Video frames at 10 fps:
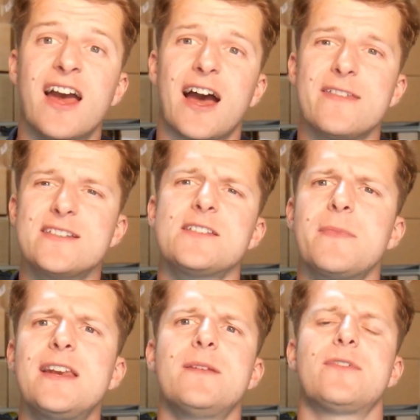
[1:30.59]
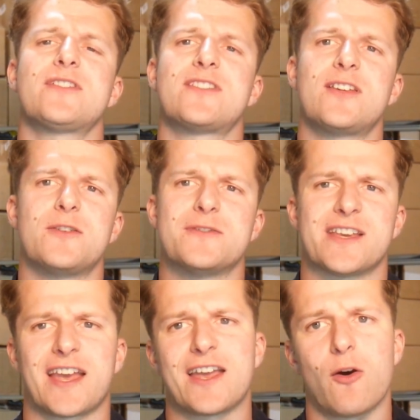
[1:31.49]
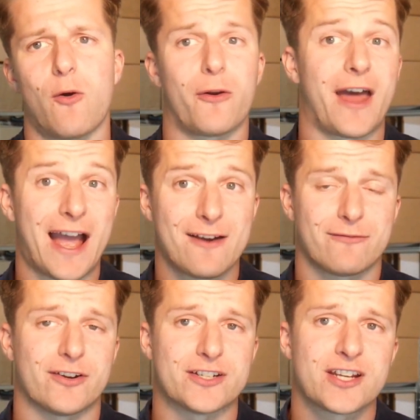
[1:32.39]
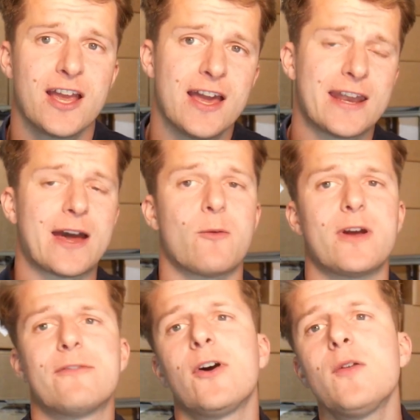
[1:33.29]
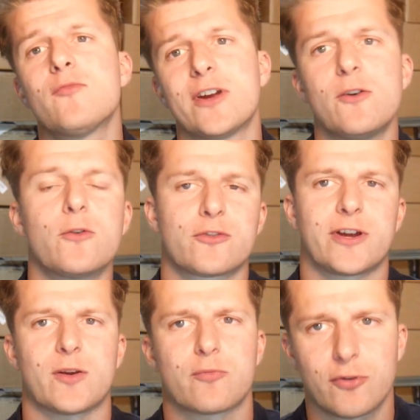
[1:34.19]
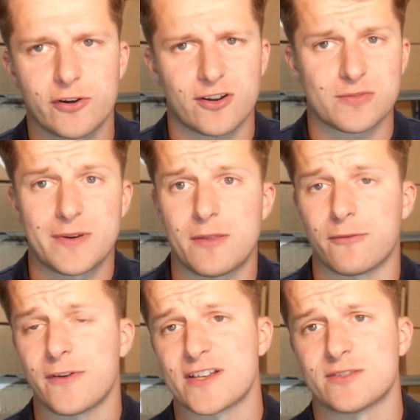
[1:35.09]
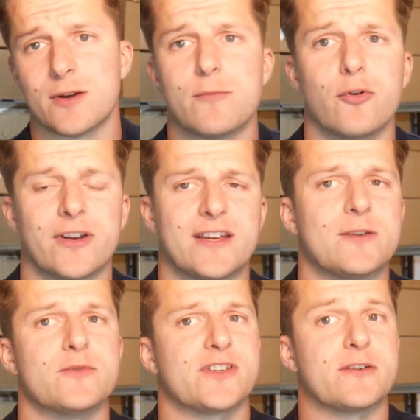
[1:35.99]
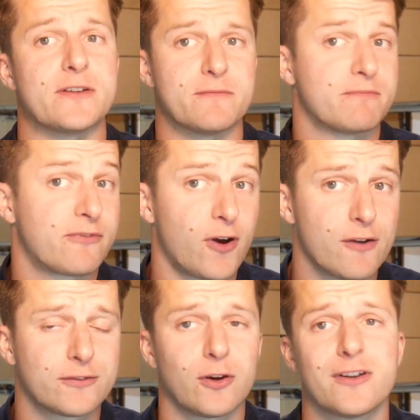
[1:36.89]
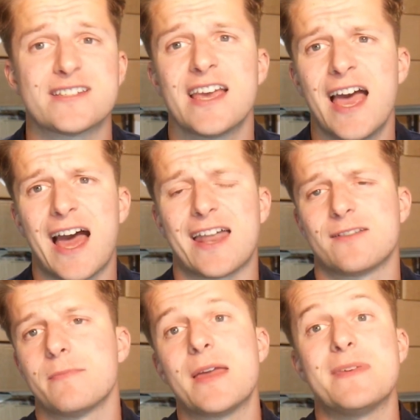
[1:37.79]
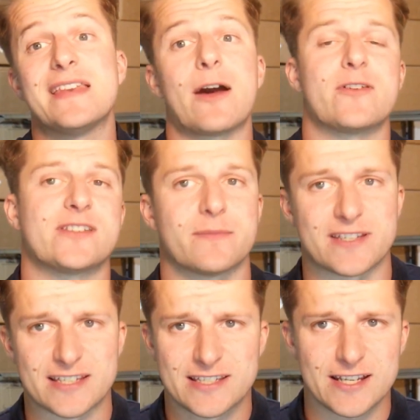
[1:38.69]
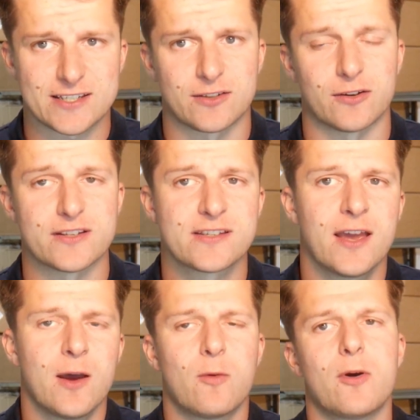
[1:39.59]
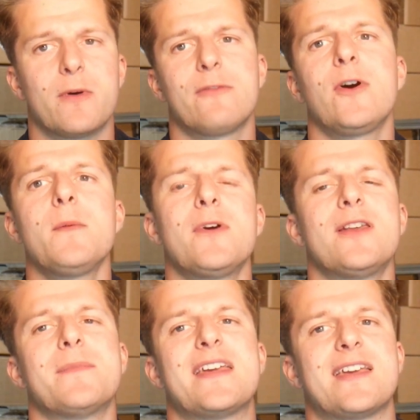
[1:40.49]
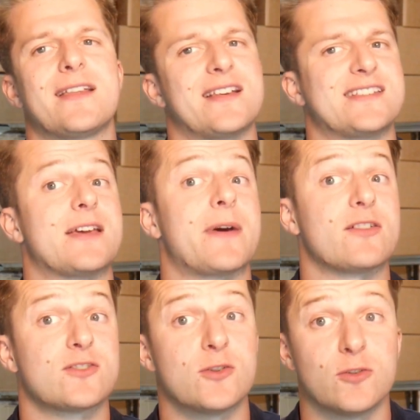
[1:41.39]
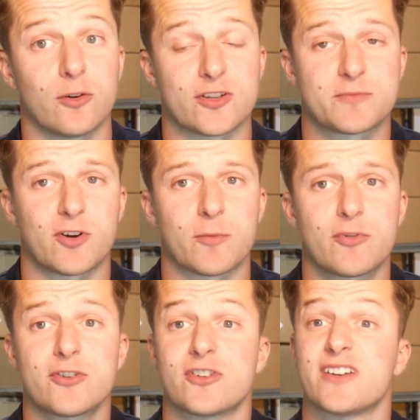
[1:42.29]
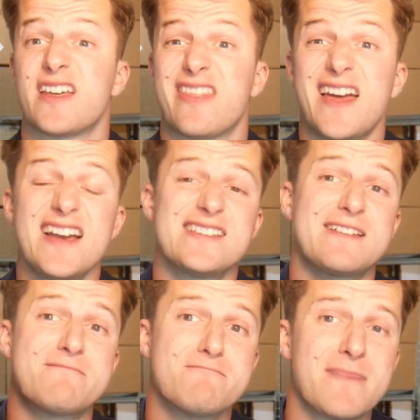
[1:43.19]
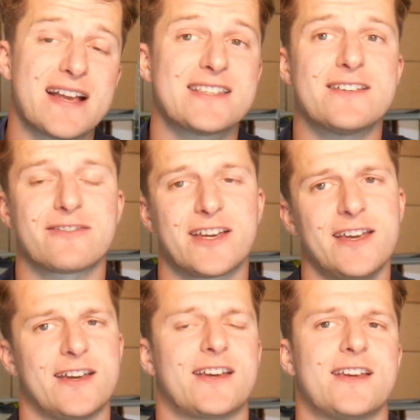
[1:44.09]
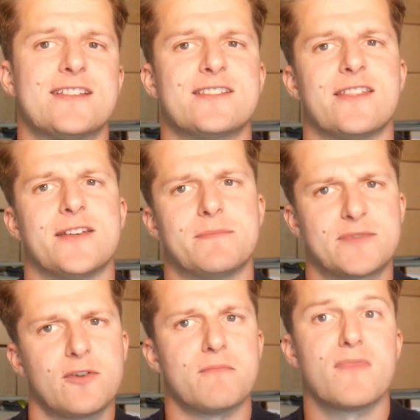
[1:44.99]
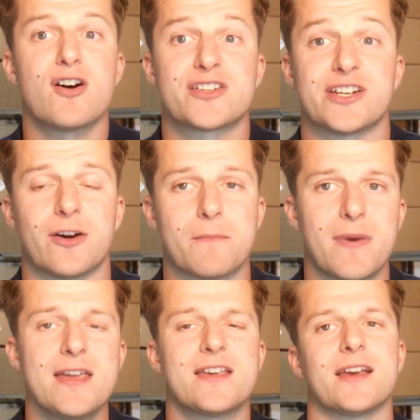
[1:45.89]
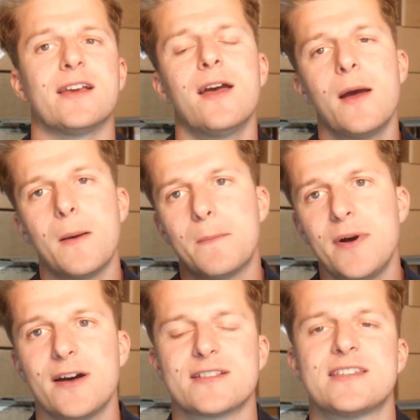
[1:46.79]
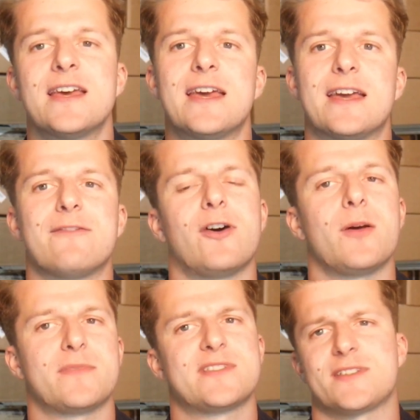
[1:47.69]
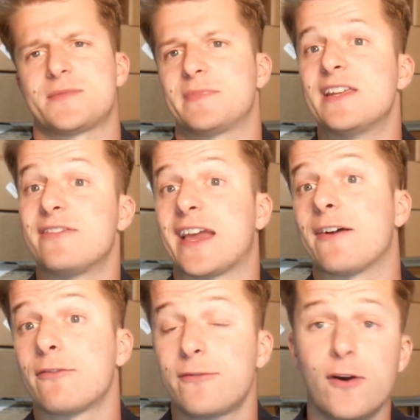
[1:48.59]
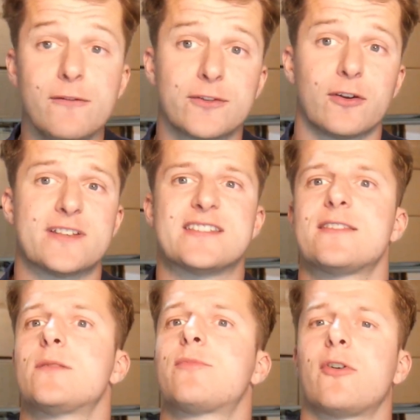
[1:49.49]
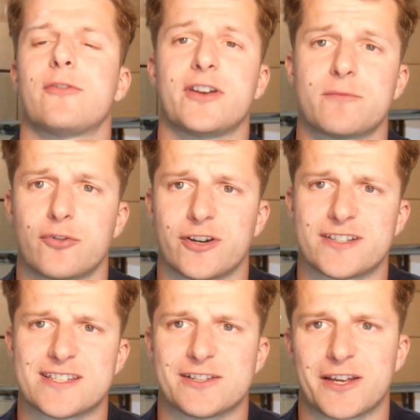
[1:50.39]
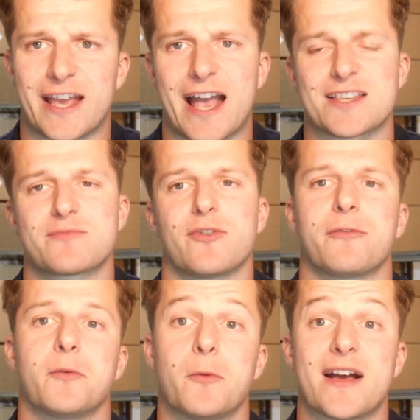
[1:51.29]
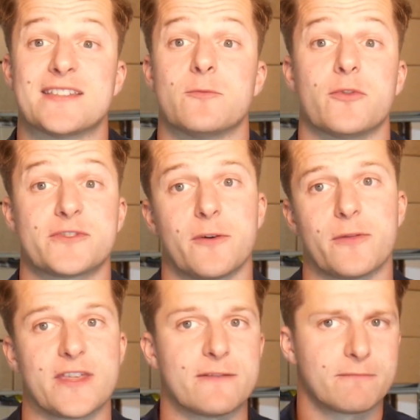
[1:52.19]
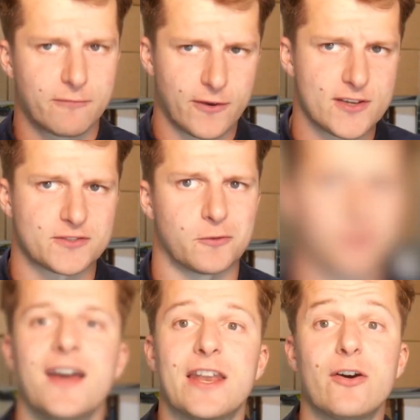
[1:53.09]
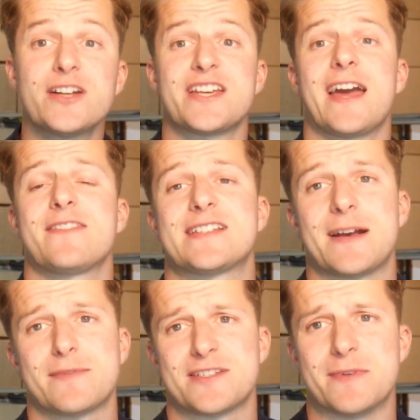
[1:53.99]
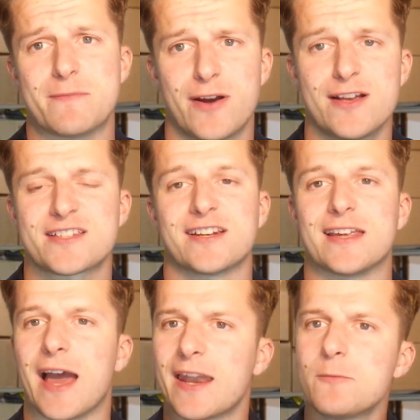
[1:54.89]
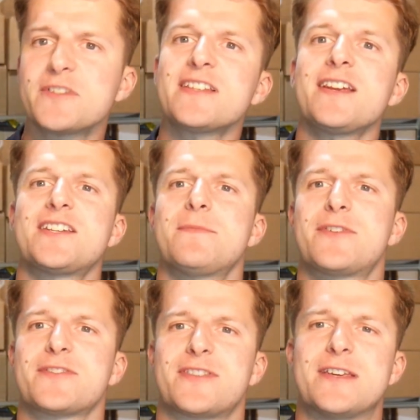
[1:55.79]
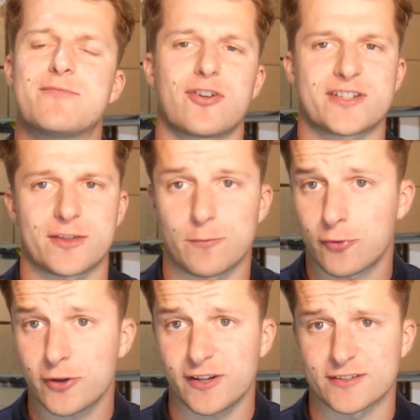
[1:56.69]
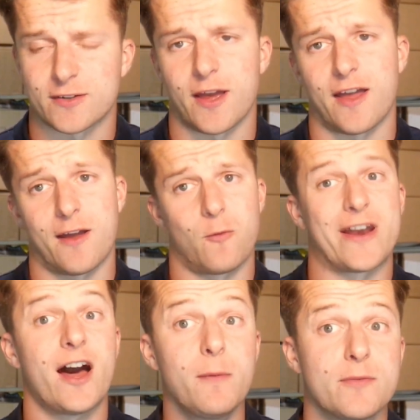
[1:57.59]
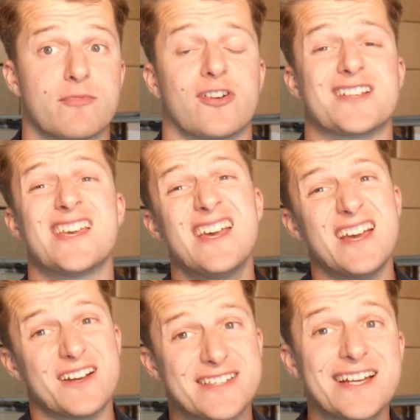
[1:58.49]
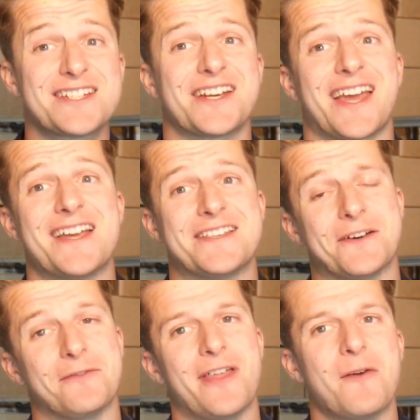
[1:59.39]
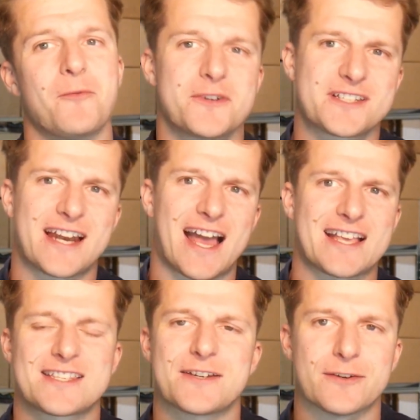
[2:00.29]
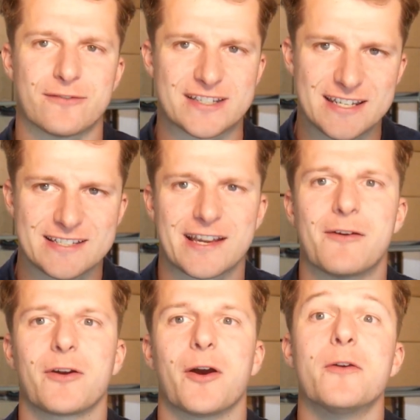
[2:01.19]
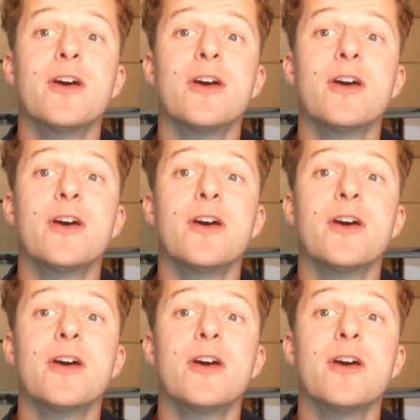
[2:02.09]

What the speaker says: And this is mainly because they're using a on average. Now, if I'm reordering a product, maybe the first time I bought it, it was only $5, and maybe now it's up to $6. Well, if I'm only making, let's say, about $2 per product, that is a massive kick into the sort of margin I'm making. But if I'm just leaving it at $5, the product is looking as profitable as it was on the first order. Now, I actually had this happen to me personally, and it wasn't actually because the price of the product went up in price. It was actually a case of there wasn't as good of a discount code.